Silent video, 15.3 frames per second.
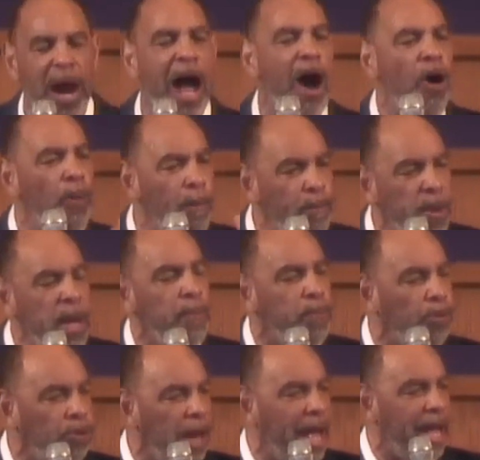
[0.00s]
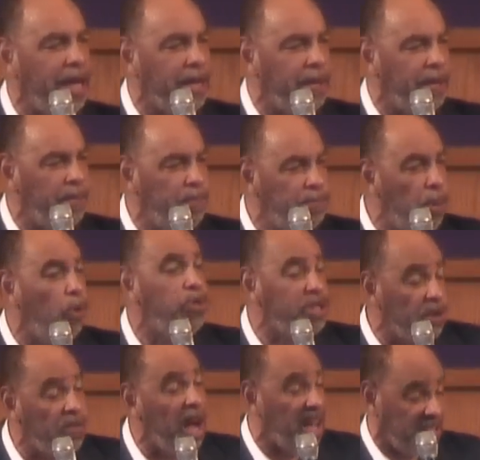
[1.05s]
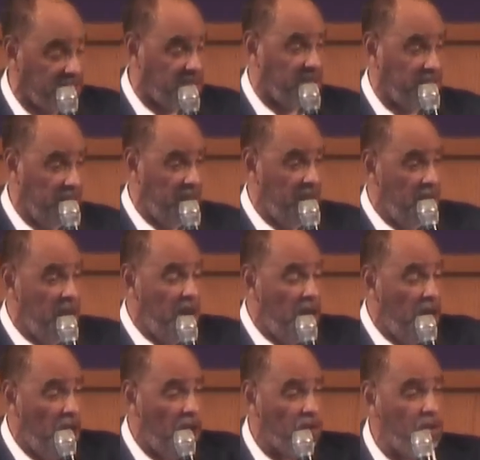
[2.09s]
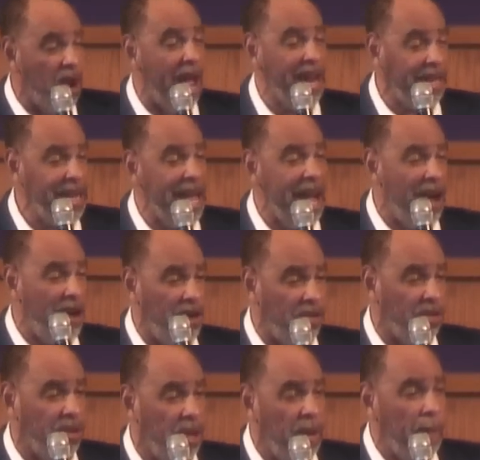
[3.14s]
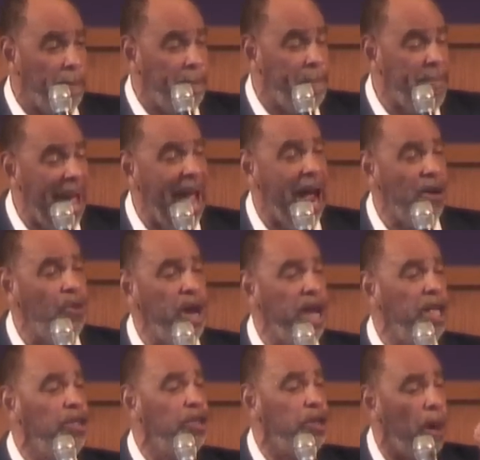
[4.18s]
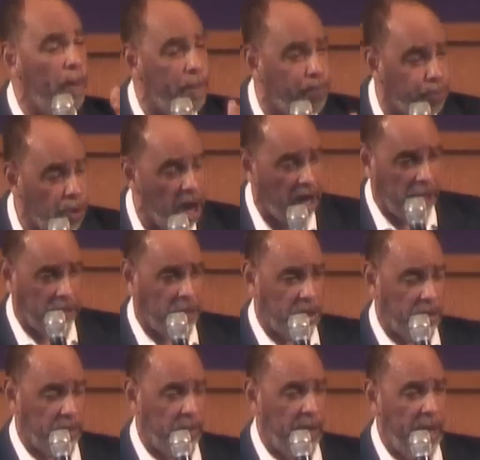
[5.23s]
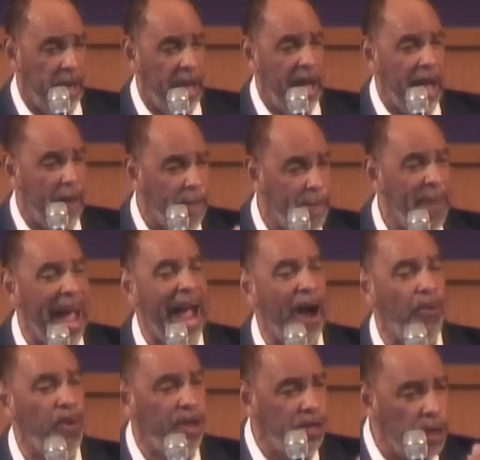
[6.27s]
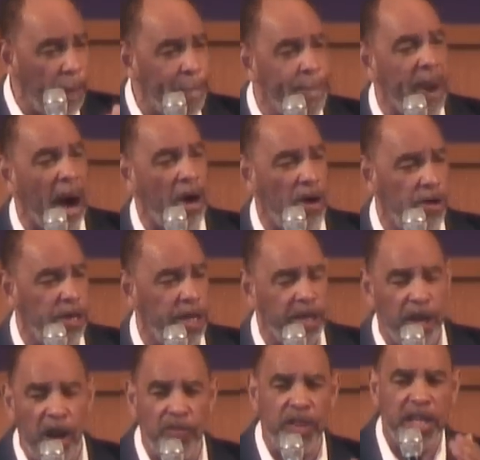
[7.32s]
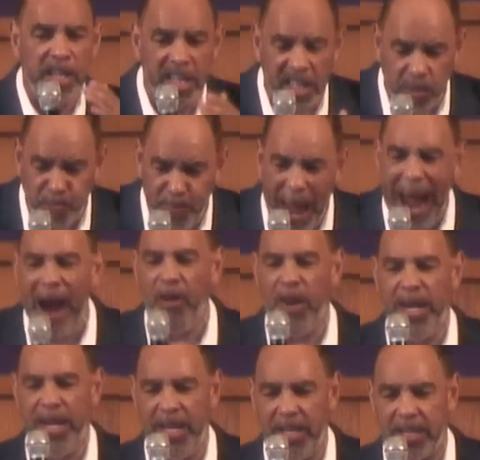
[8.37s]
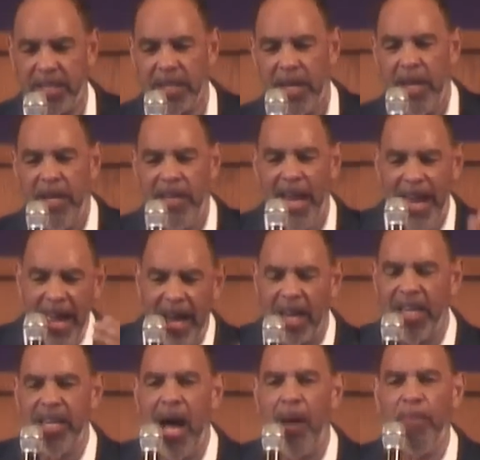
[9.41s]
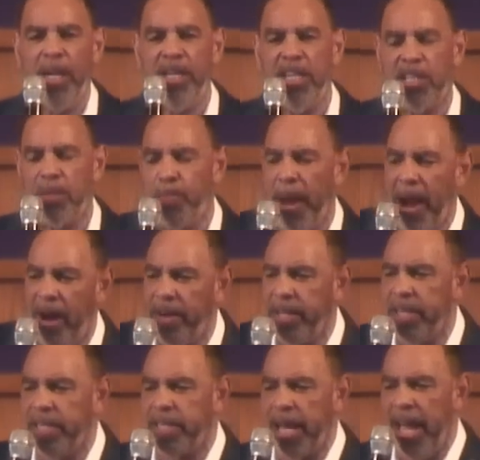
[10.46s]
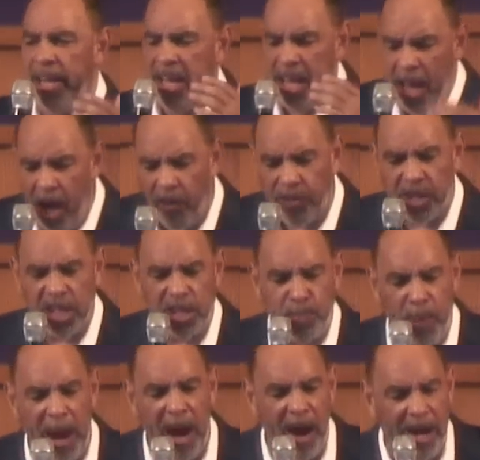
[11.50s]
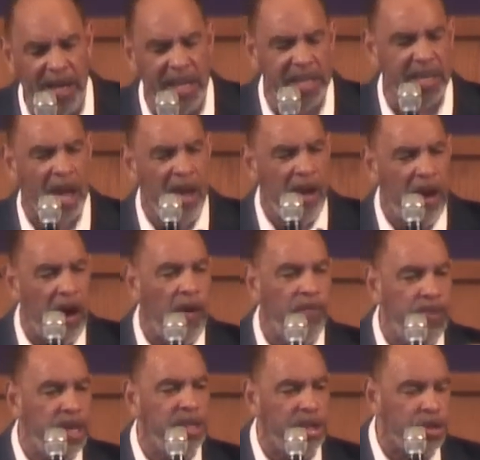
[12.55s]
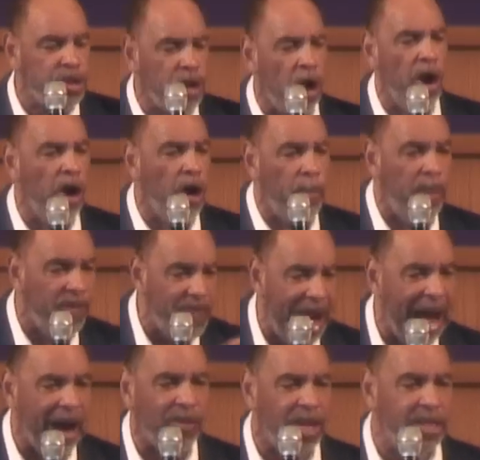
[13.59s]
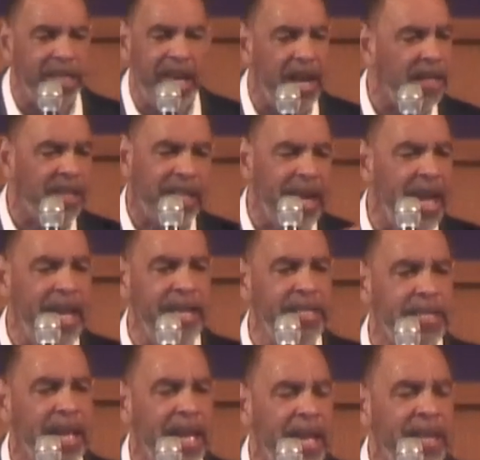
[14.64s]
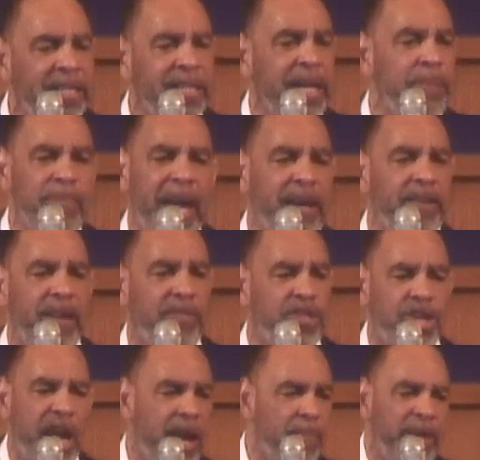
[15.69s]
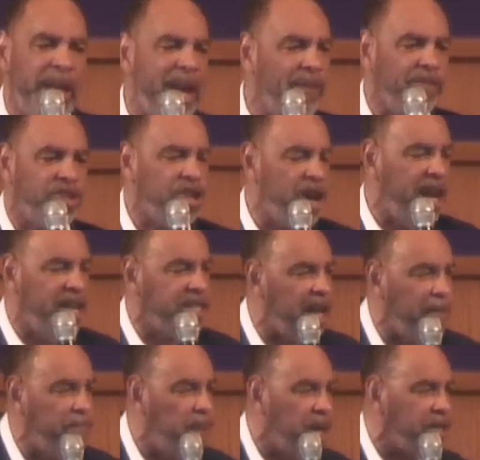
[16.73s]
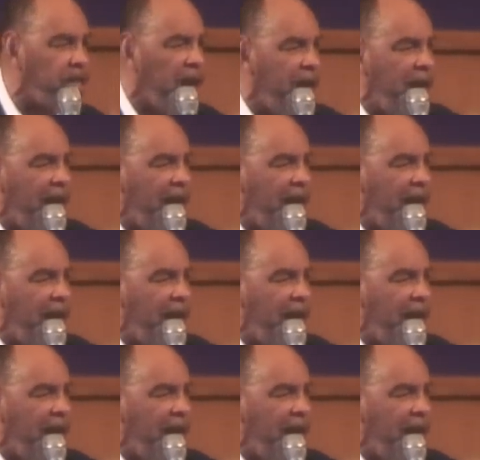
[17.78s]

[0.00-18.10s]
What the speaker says: brown people like most of us, are right now bearing the brunt and bearing the burden of the disparities the economic disparities and the health disparities of this terrible virus. Yeah, things seem like they've changed, but they haven't changed that much.